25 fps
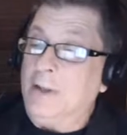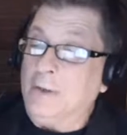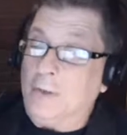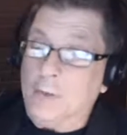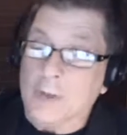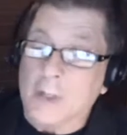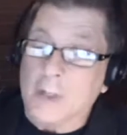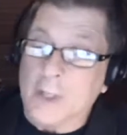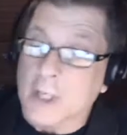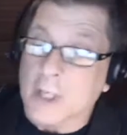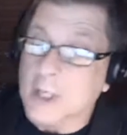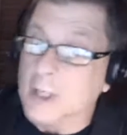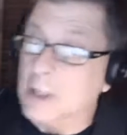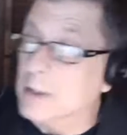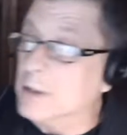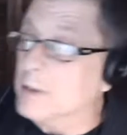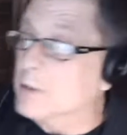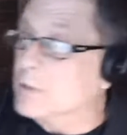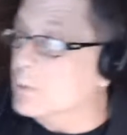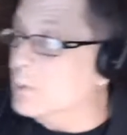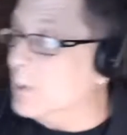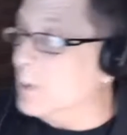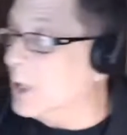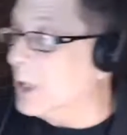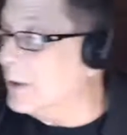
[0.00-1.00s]
do it again
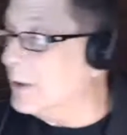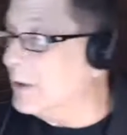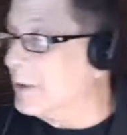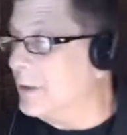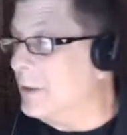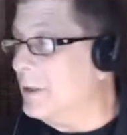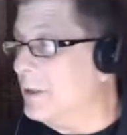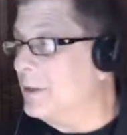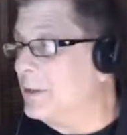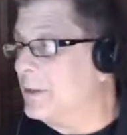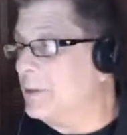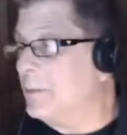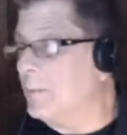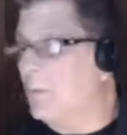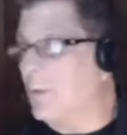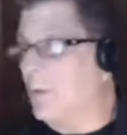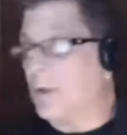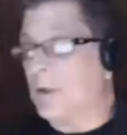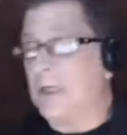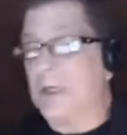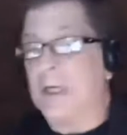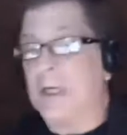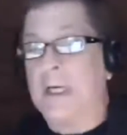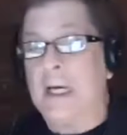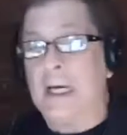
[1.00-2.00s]
this month. It's
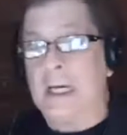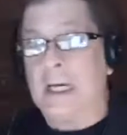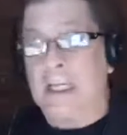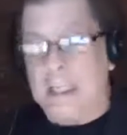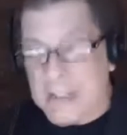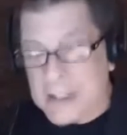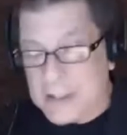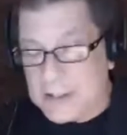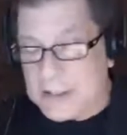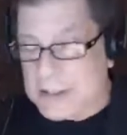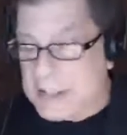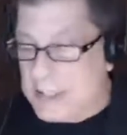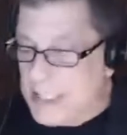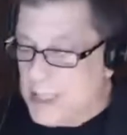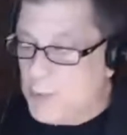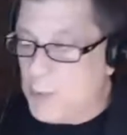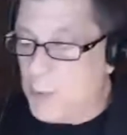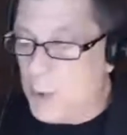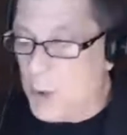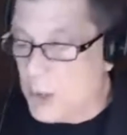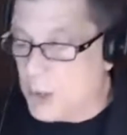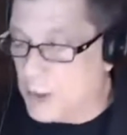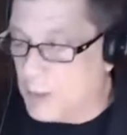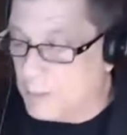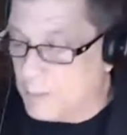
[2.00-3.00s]
important to kind of just keep
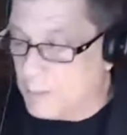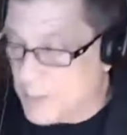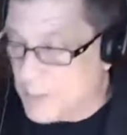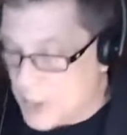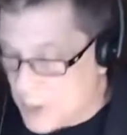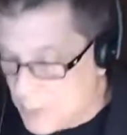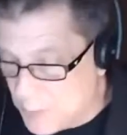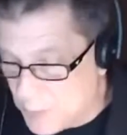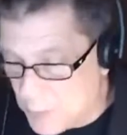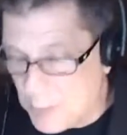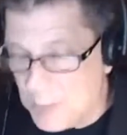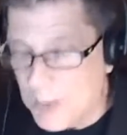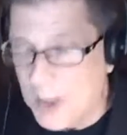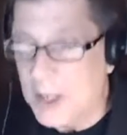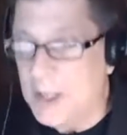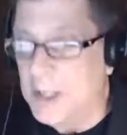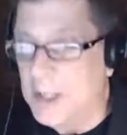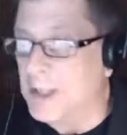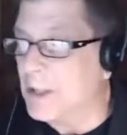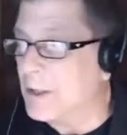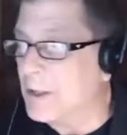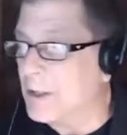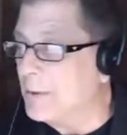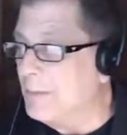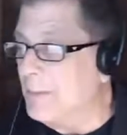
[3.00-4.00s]
on them, keep
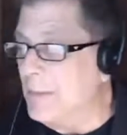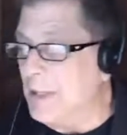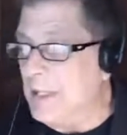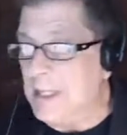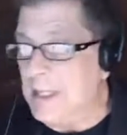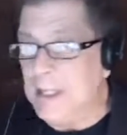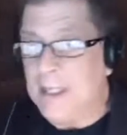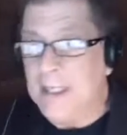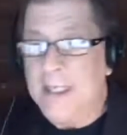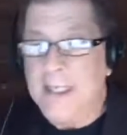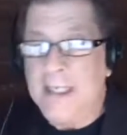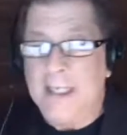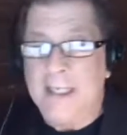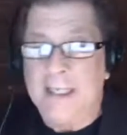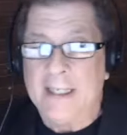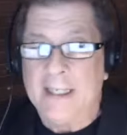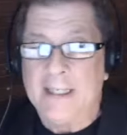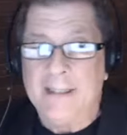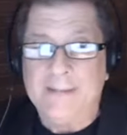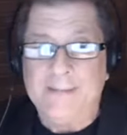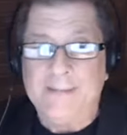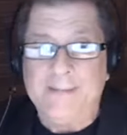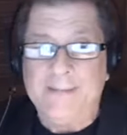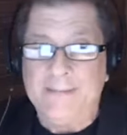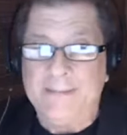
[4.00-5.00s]
reminding them.
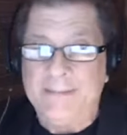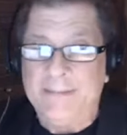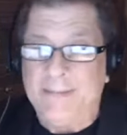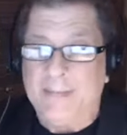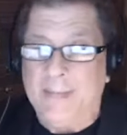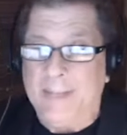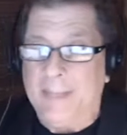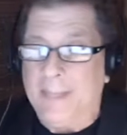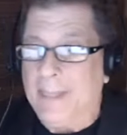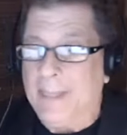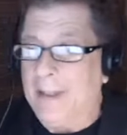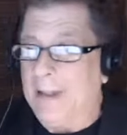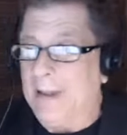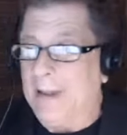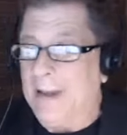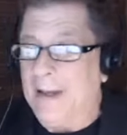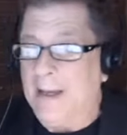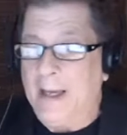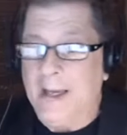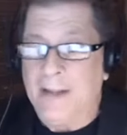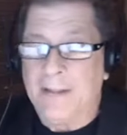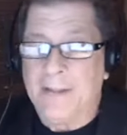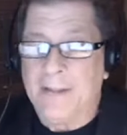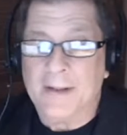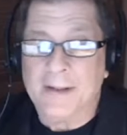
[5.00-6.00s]
Um,
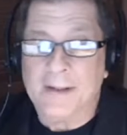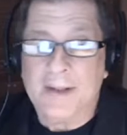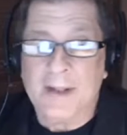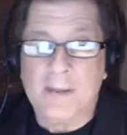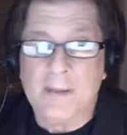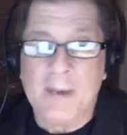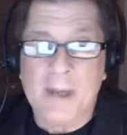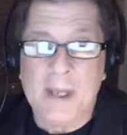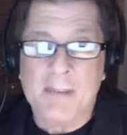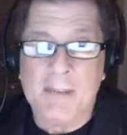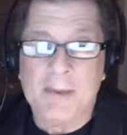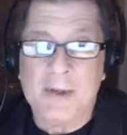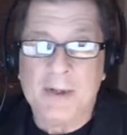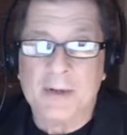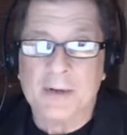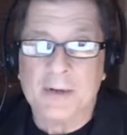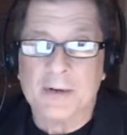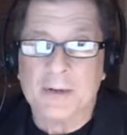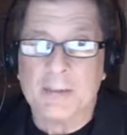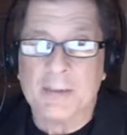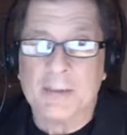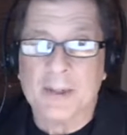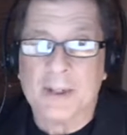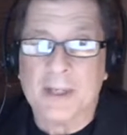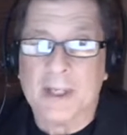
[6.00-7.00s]
I think they may be a
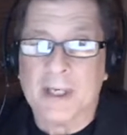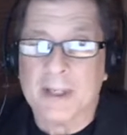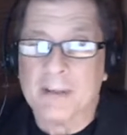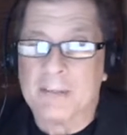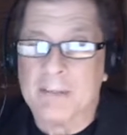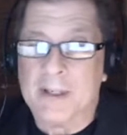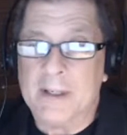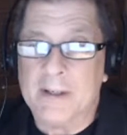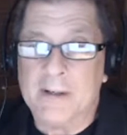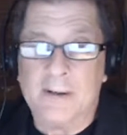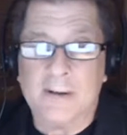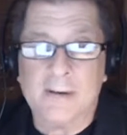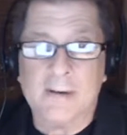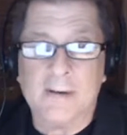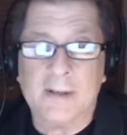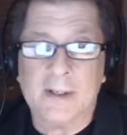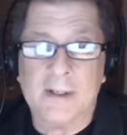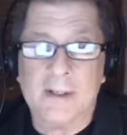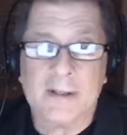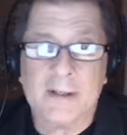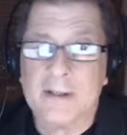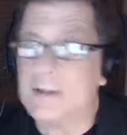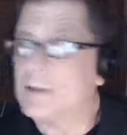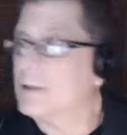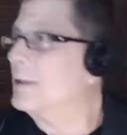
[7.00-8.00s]
little bit like me too. They
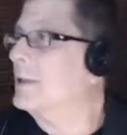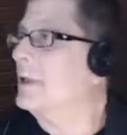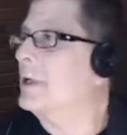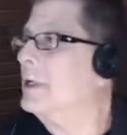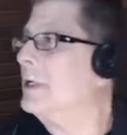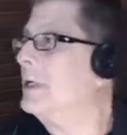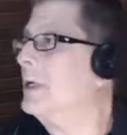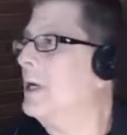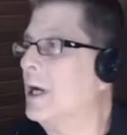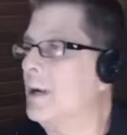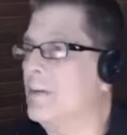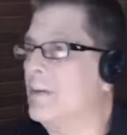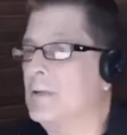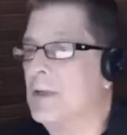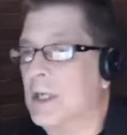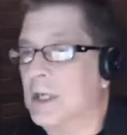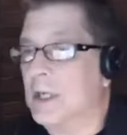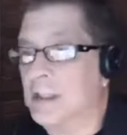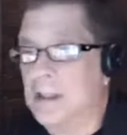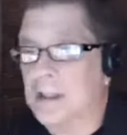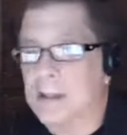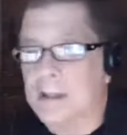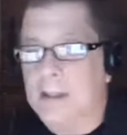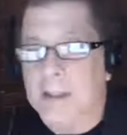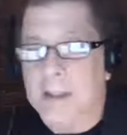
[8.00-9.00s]
see a shiny
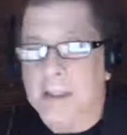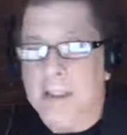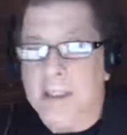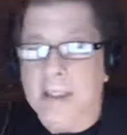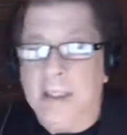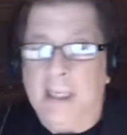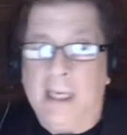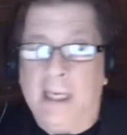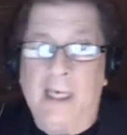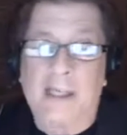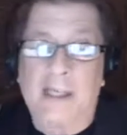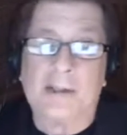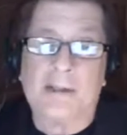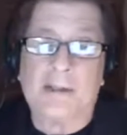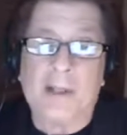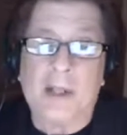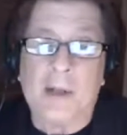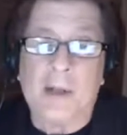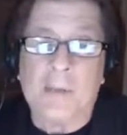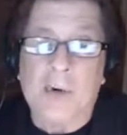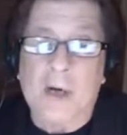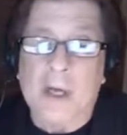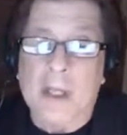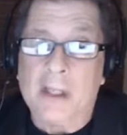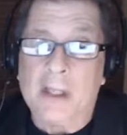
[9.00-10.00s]
object, and actually,
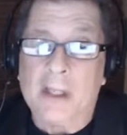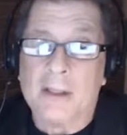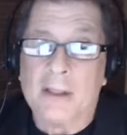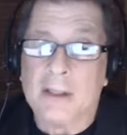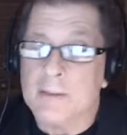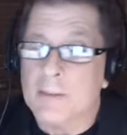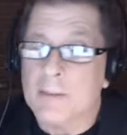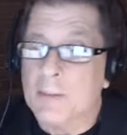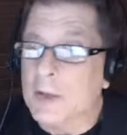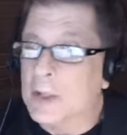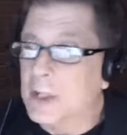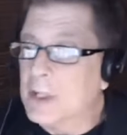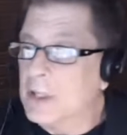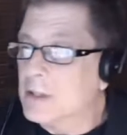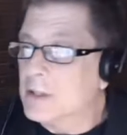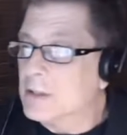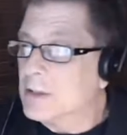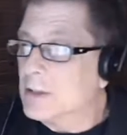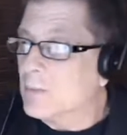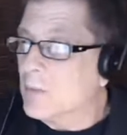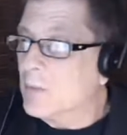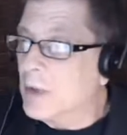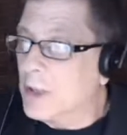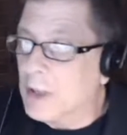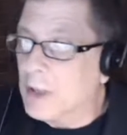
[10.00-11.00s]
they probably see money
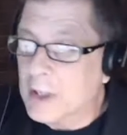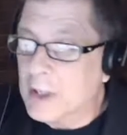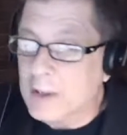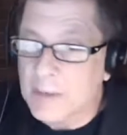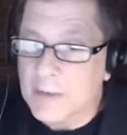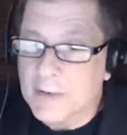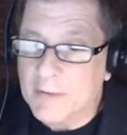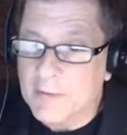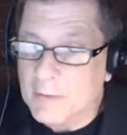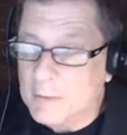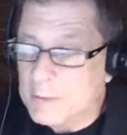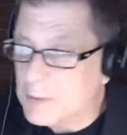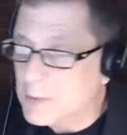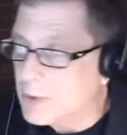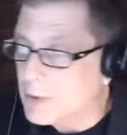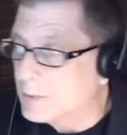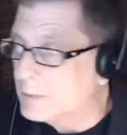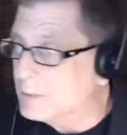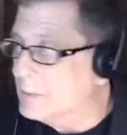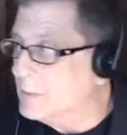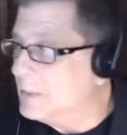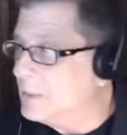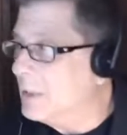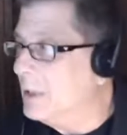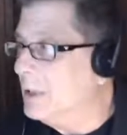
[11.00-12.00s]
somewhere coming from
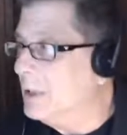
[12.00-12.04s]
some